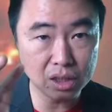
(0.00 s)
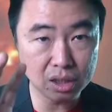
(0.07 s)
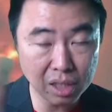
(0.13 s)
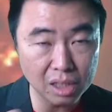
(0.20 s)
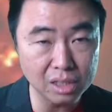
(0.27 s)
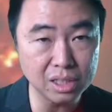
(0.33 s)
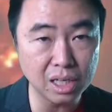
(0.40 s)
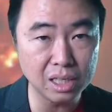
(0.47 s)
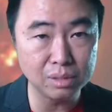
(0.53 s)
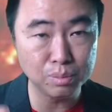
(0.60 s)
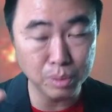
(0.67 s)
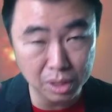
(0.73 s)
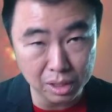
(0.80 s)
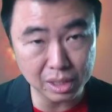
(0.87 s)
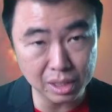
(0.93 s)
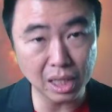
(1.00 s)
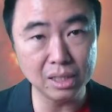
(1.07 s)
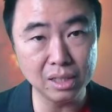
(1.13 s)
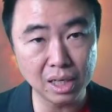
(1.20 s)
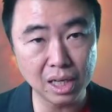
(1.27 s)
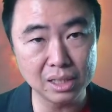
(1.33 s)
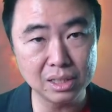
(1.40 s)
thing that has been
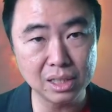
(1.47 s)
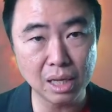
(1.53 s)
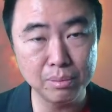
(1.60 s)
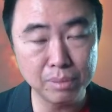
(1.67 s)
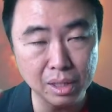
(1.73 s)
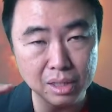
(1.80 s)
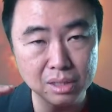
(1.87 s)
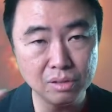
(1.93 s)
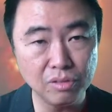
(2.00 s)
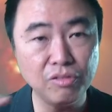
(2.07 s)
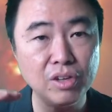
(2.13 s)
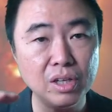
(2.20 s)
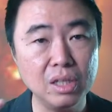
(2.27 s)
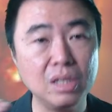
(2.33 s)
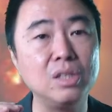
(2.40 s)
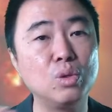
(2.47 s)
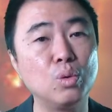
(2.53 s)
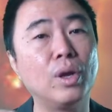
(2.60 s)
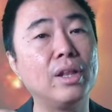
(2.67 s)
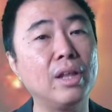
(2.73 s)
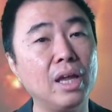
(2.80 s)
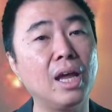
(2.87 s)
done last time is feed into
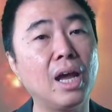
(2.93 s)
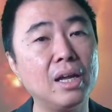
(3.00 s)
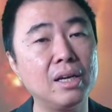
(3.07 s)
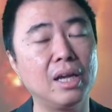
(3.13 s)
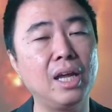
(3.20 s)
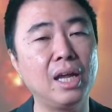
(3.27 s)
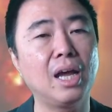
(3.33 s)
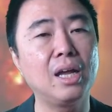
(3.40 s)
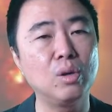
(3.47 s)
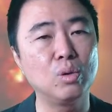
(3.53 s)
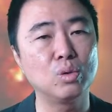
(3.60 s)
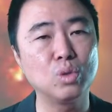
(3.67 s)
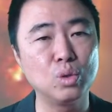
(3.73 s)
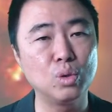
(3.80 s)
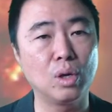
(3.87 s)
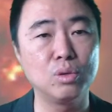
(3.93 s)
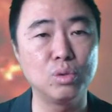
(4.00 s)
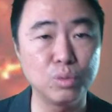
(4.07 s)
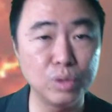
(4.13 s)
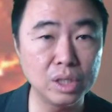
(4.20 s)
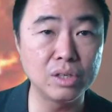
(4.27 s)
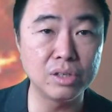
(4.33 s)
an AI. The AI also know how to
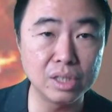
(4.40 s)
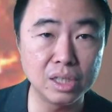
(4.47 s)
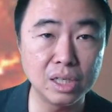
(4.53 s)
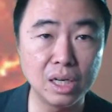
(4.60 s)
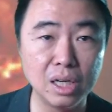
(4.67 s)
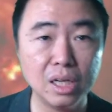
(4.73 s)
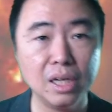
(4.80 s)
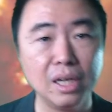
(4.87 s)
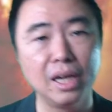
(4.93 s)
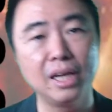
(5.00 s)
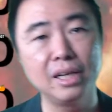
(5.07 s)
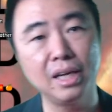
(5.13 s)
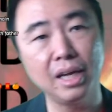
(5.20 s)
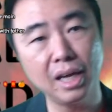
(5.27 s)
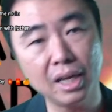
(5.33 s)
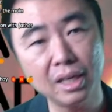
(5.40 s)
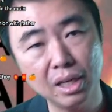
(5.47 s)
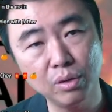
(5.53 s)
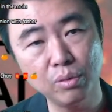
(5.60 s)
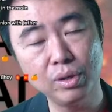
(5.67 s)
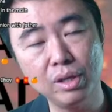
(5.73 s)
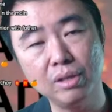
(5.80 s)
read already, and the AI
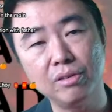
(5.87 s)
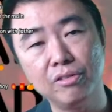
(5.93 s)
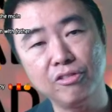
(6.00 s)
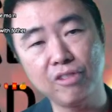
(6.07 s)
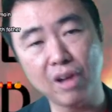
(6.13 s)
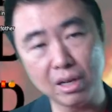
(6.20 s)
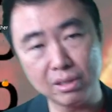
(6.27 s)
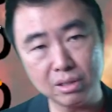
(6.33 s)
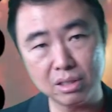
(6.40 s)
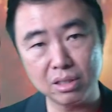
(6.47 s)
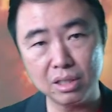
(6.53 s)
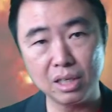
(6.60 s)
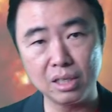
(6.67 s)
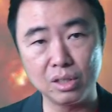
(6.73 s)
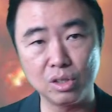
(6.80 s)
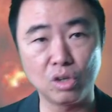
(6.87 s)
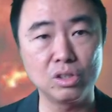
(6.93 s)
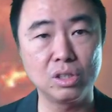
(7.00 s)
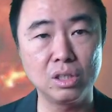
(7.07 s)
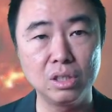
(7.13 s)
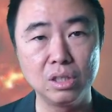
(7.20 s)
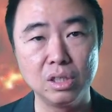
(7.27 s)
can read faster than the
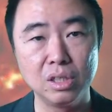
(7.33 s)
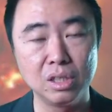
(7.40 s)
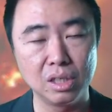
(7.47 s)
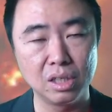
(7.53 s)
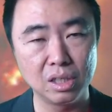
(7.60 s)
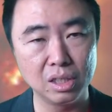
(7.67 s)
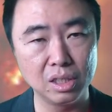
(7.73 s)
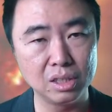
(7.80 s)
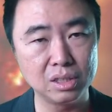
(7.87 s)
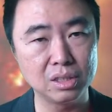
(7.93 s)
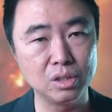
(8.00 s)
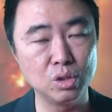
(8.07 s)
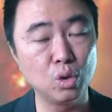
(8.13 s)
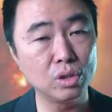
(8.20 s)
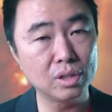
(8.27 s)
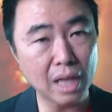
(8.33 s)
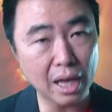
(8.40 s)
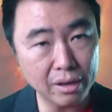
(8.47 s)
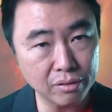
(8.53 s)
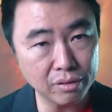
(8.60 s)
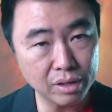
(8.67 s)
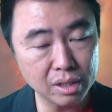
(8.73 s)
doctor. It's
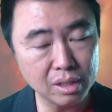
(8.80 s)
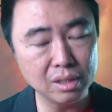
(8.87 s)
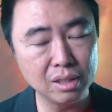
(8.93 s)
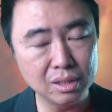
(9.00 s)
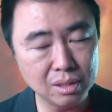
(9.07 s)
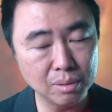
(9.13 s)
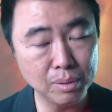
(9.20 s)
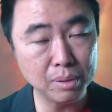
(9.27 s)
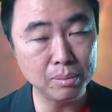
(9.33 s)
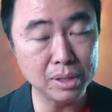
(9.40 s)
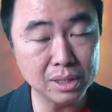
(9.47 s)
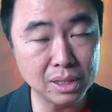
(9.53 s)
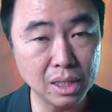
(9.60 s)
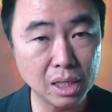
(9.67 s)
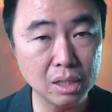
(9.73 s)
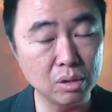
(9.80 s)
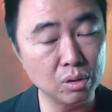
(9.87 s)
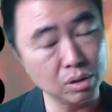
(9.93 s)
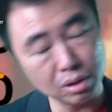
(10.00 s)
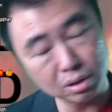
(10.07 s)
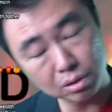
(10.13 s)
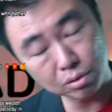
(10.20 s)
non-tiring. It doesn't make mistake.
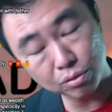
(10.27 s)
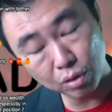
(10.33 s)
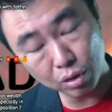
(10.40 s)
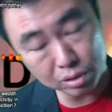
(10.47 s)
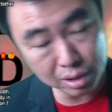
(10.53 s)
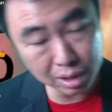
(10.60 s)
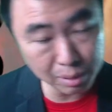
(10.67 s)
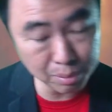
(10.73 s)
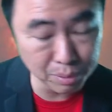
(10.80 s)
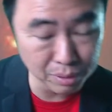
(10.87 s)
It doesn't fall asleep.